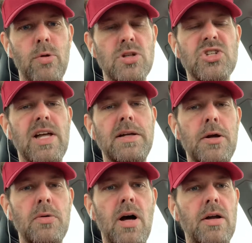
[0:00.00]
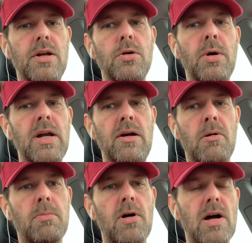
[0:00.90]
which they do not do in
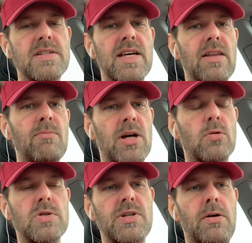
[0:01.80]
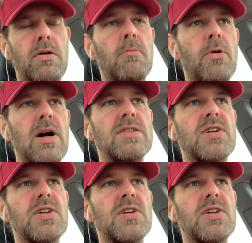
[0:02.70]
Enterprise at Medical Center Enterprise.